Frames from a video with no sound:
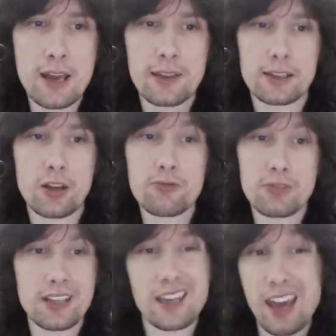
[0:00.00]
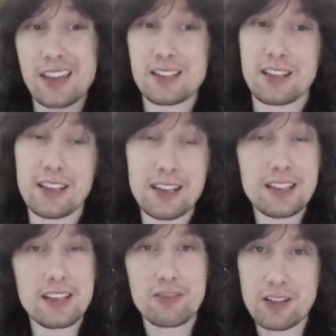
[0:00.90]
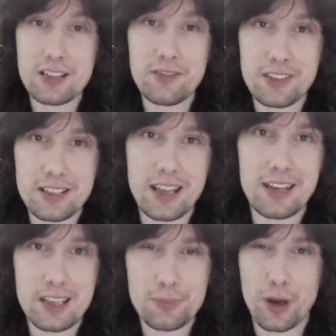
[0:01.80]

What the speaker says: They don't really get into the nitty-gritty of the techniques,